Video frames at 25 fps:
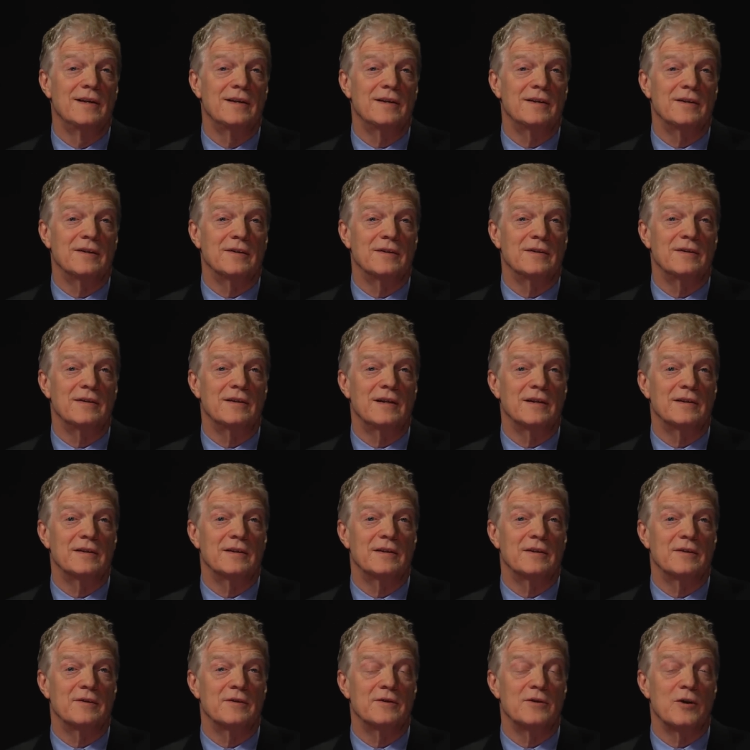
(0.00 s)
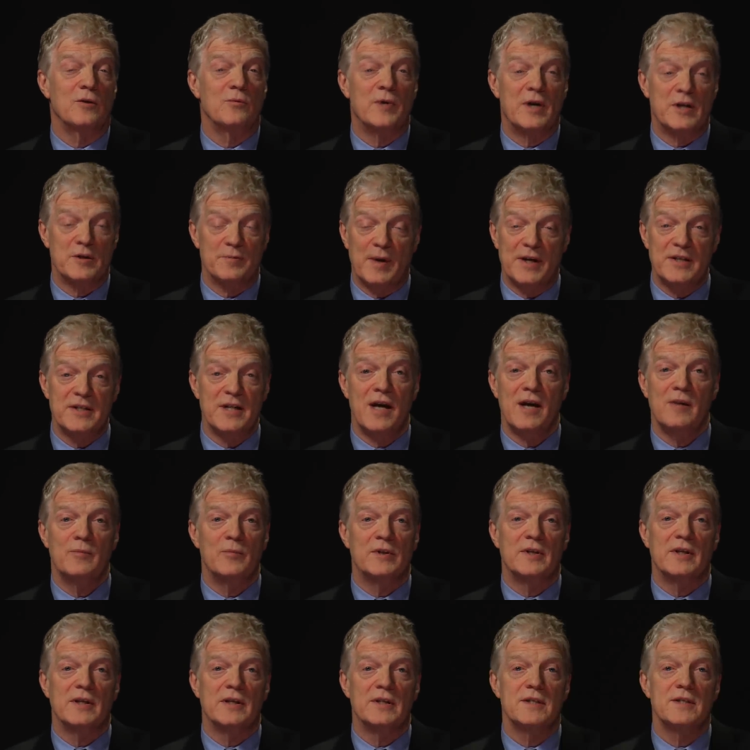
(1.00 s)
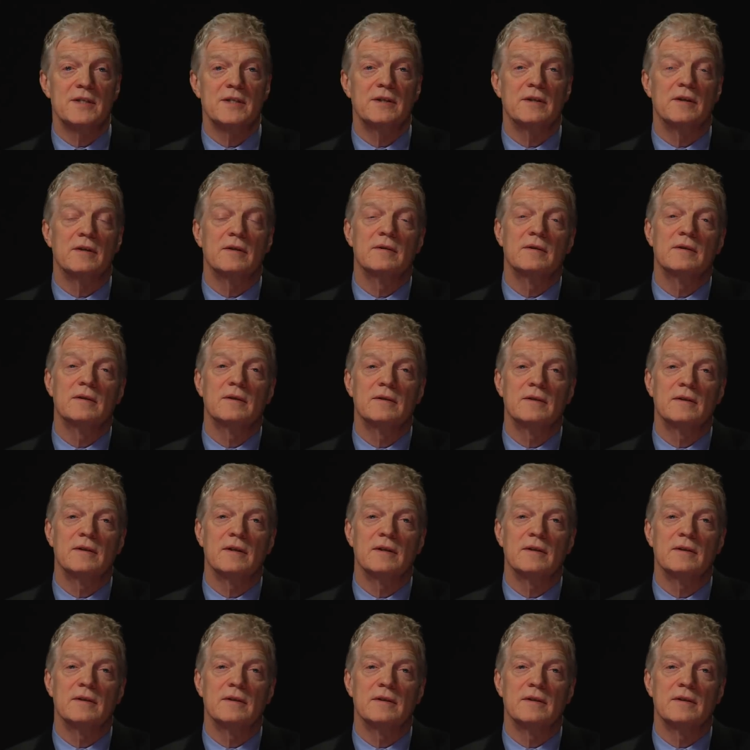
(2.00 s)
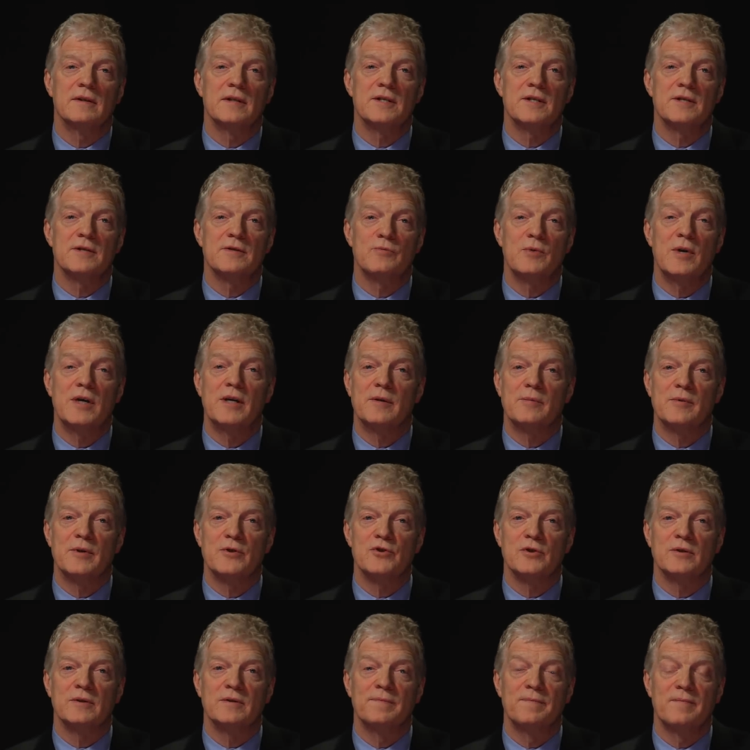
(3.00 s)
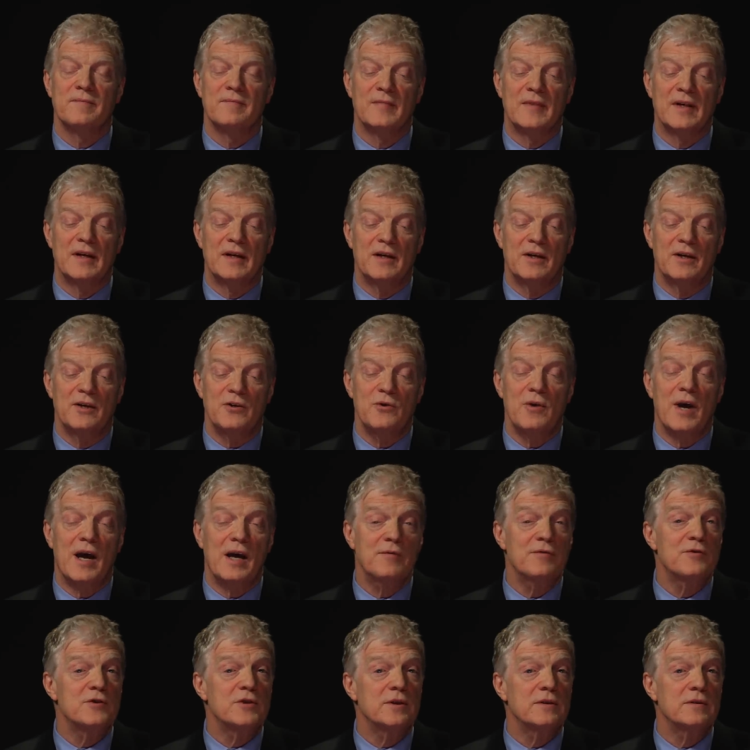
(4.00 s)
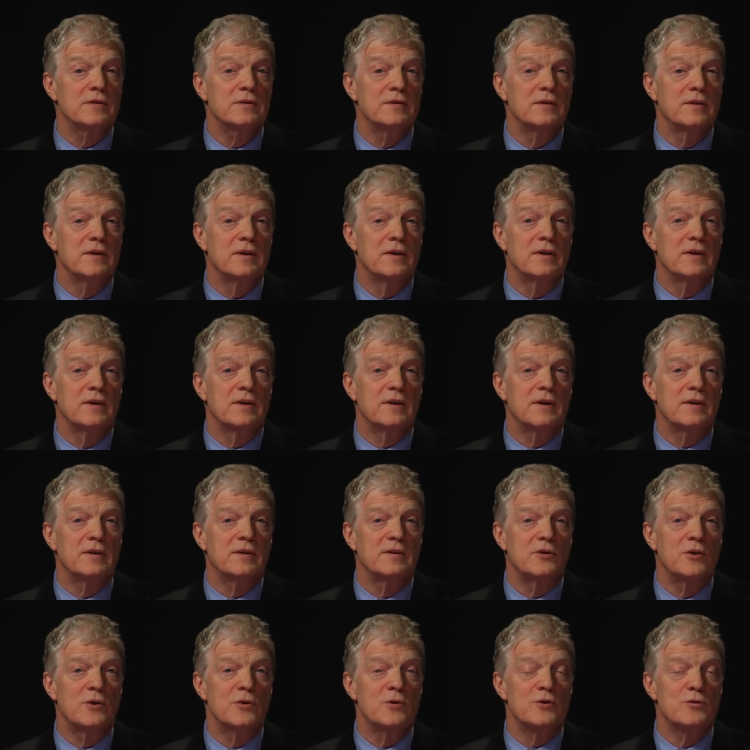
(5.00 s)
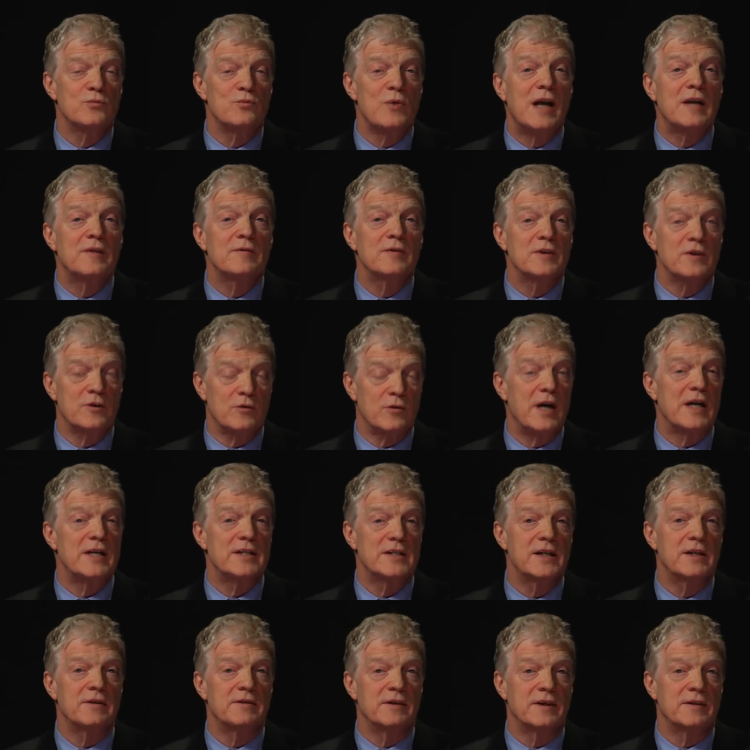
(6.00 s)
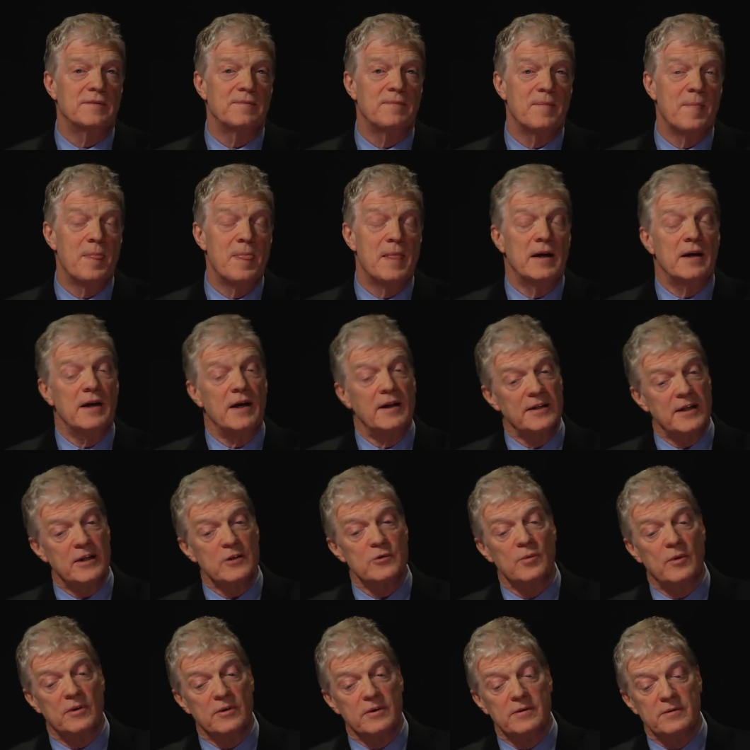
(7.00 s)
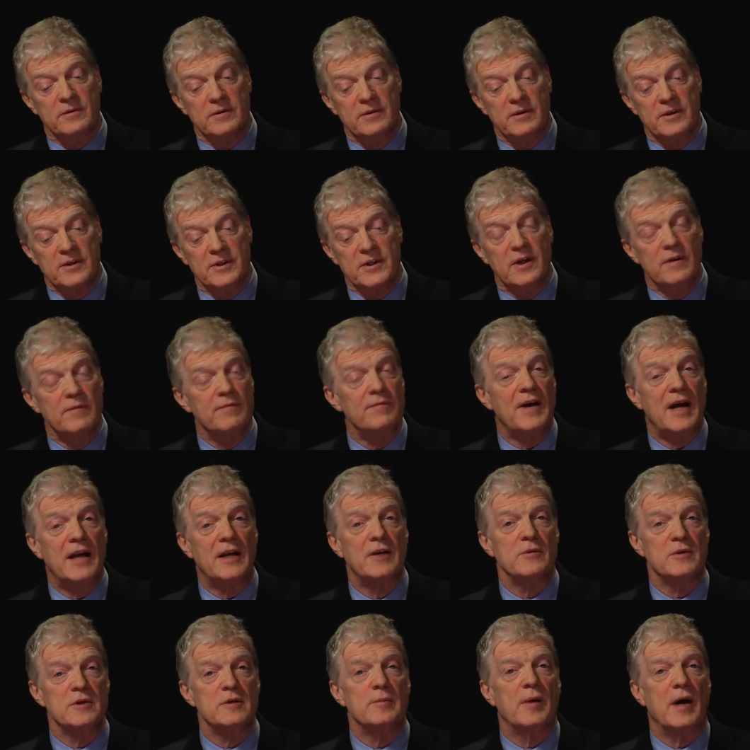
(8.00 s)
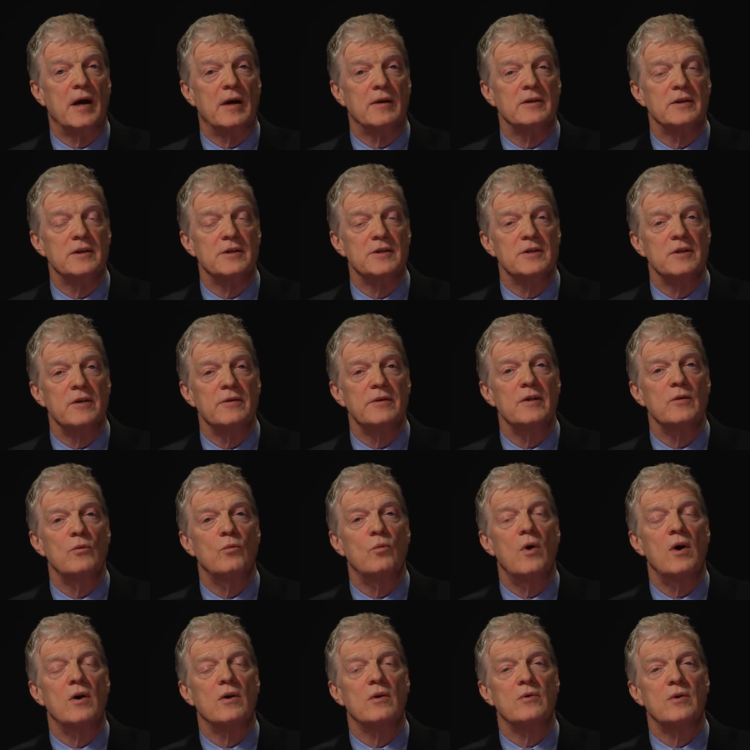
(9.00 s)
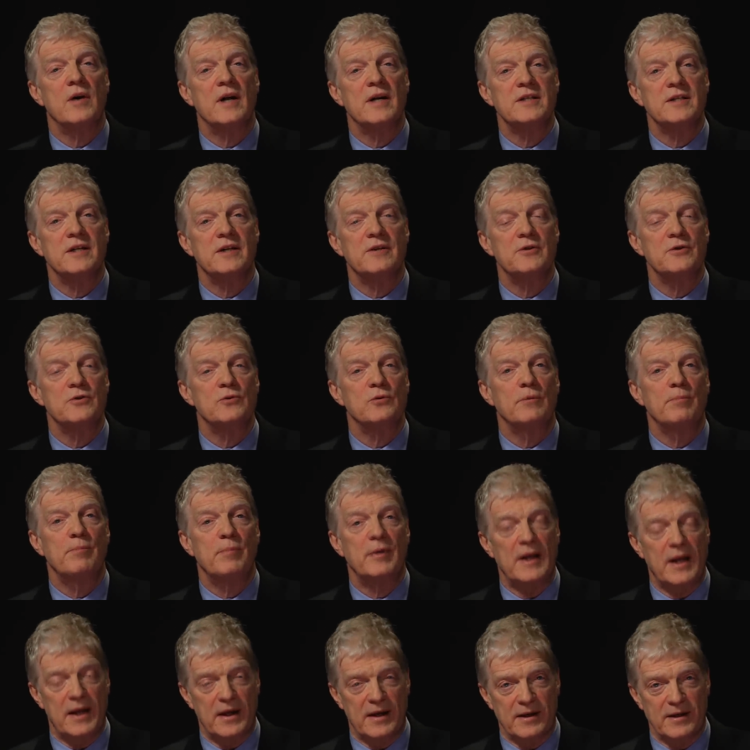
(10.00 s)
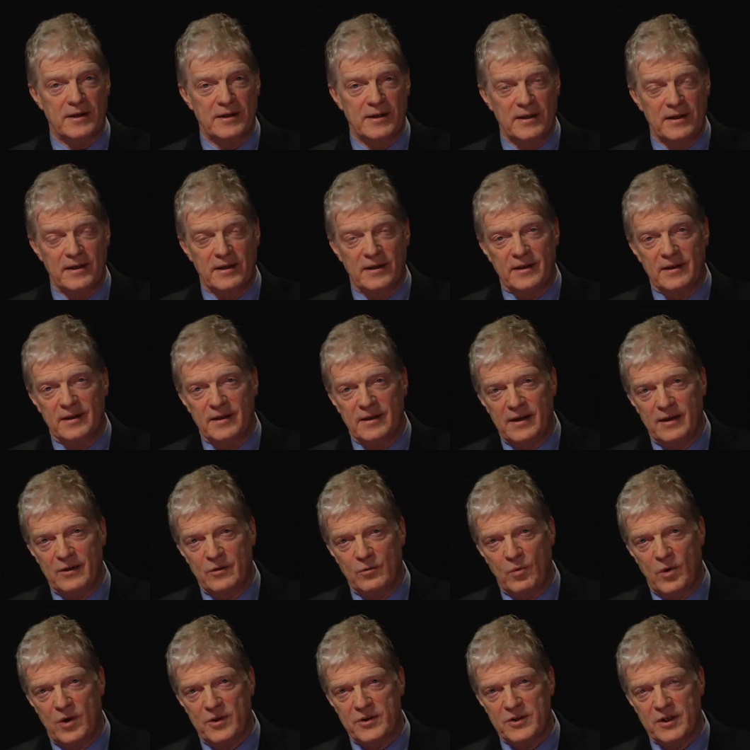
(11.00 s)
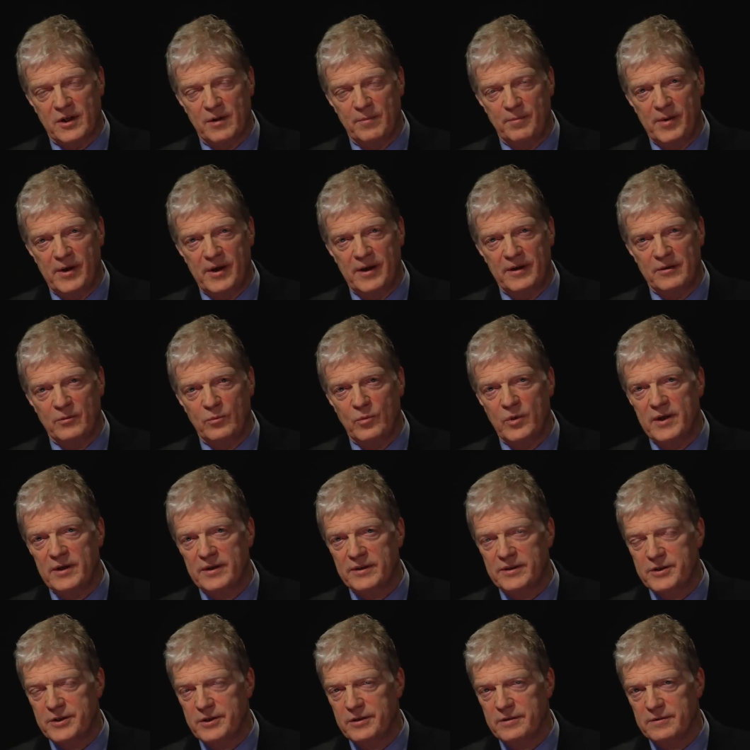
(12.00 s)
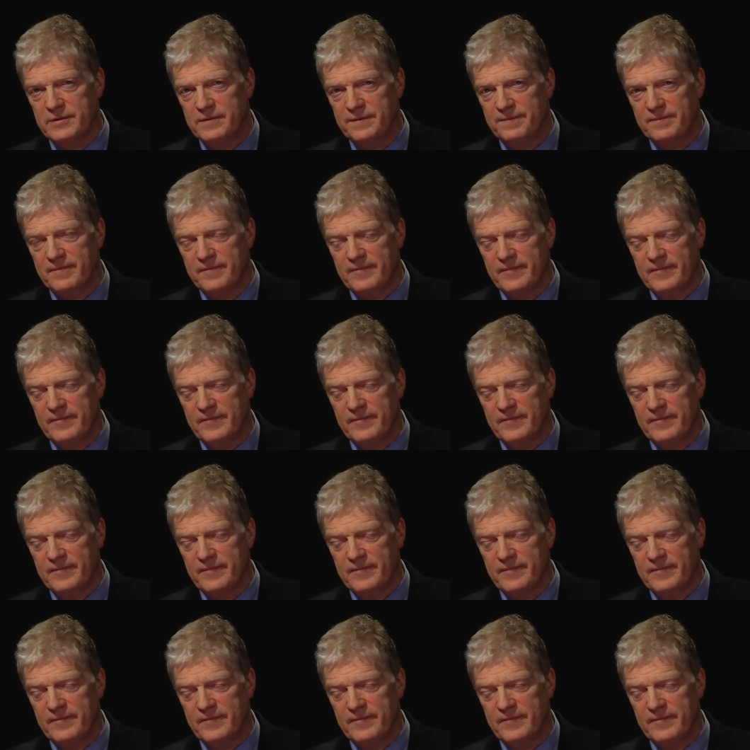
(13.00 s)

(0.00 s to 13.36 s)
Don't waste my time with this. This is really original. You have to use relevant criteria. And that's what the term value is about. It's knowing what criteria to apply and what to compare the work to.